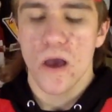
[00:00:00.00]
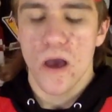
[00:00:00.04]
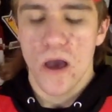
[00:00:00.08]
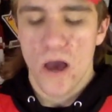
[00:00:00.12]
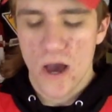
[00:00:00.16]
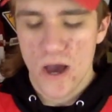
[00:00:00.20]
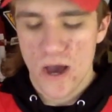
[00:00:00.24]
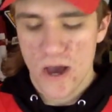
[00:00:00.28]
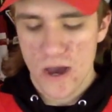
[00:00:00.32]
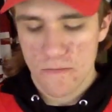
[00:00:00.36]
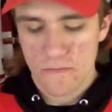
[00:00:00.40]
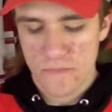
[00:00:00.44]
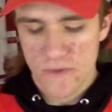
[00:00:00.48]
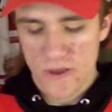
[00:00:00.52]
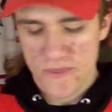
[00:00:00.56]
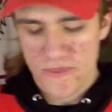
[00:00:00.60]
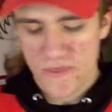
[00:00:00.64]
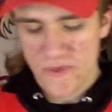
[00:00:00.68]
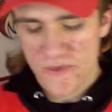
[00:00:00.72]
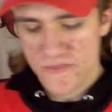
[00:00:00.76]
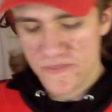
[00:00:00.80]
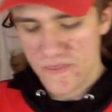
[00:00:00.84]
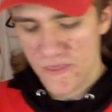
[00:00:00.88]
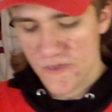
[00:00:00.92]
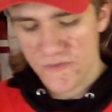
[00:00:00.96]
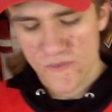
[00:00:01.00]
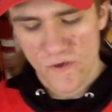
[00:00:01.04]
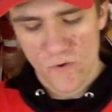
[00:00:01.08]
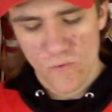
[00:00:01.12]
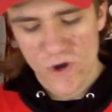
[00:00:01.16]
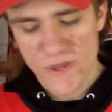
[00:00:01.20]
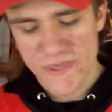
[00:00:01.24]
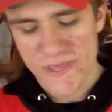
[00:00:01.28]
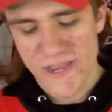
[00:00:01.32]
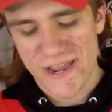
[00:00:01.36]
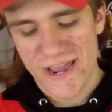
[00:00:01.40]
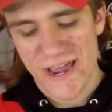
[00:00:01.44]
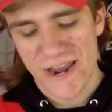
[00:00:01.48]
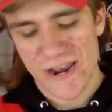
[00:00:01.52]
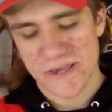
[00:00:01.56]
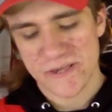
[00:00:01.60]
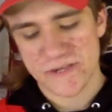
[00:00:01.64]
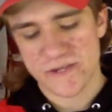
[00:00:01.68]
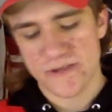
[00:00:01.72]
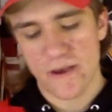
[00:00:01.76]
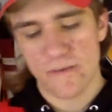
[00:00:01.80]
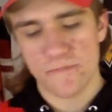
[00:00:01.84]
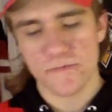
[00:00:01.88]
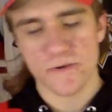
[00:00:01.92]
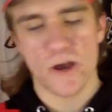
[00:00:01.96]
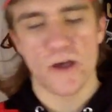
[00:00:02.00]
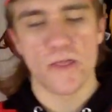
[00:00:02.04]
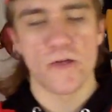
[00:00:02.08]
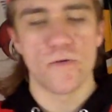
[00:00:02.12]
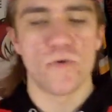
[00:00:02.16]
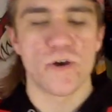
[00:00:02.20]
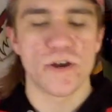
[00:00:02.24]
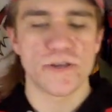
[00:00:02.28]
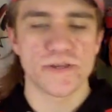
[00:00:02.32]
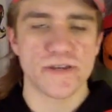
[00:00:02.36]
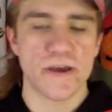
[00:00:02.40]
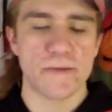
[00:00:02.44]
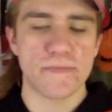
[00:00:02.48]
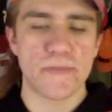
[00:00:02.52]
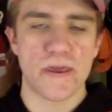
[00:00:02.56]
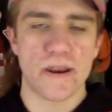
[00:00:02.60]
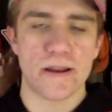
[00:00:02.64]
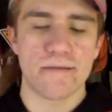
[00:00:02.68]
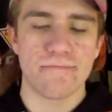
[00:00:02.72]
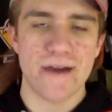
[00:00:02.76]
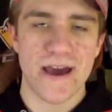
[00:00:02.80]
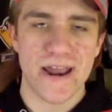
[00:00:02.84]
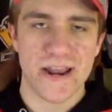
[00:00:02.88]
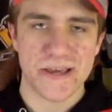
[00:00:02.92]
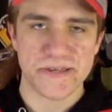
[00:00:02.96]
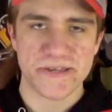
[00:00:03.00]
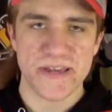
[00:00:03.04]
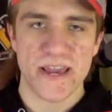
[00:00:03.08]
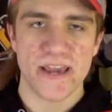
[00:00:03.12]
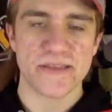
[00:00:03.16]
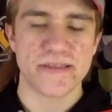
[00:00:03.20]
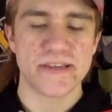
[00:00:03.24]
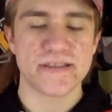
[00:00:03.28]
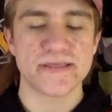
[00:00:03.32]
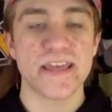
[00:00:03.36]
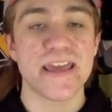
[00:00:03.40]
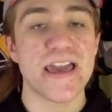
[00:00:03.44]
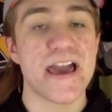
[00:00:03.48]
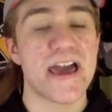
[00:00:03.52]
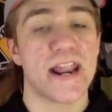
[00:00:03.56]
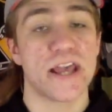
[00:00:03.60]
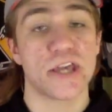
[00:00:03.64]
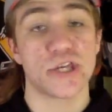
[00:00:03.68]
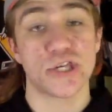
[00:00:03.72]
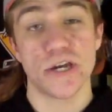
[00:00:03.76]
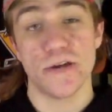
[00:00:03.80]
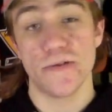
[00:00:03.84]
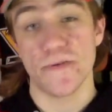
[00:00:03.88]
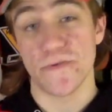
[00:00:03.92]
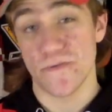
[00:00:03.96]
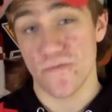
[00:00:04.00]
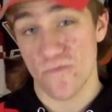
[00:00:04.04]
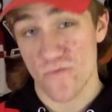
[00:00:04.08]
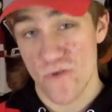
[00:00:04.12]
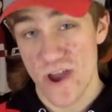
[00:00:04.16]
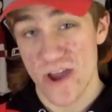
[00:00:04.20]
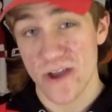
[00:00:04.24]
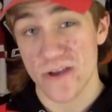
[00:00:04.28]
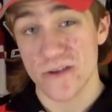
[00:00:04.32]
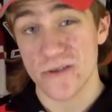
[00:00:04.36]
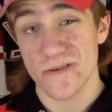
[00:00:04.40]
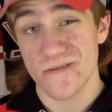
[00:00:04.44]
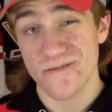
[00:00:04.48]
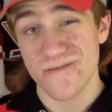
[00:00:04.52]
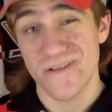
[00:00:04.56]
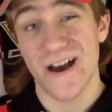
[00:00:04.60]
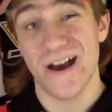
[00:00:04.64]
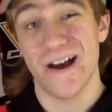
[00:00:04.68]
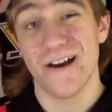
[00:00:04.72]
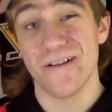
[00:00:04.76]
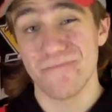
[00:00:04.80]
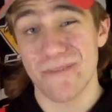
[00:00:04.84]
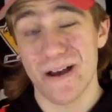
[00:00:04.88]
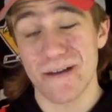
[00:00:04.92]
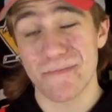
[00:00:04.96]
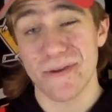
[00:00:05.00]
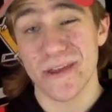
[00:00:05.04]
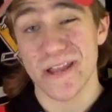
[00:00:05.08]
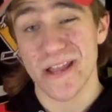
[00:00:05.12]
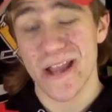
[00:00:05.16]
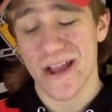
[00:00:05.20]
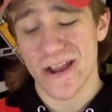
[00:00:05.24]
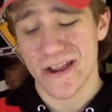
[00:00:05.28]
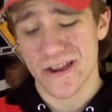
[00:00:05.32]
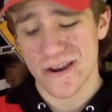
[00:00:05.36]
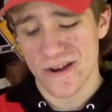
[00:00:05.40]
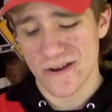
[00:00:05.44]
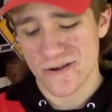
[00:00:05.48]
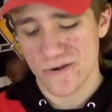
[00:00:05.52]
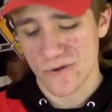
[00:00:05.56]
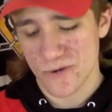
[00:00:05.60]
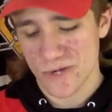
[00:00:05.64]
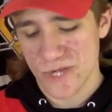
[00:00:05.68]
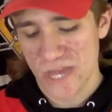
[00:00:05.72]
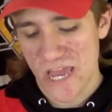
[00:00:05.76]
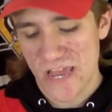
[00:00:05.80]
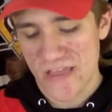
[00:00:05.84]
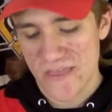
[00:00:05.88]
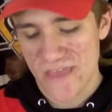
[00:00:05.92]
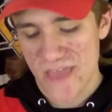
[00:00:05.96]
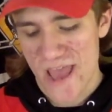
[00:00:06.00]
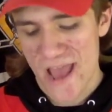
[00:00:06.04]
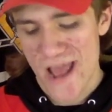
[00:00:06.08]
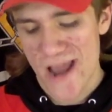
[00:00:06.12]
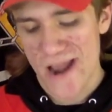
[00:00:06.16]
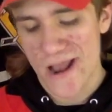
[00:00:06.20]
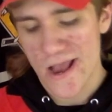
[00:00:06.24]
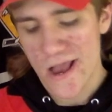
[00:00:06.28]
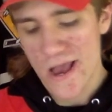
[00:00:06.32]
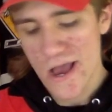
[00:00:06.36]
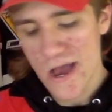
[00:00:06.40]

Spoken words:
The one that kind of sums all the ones up that I'm about to say is that the NHL is rigged. I mean, I can understand that.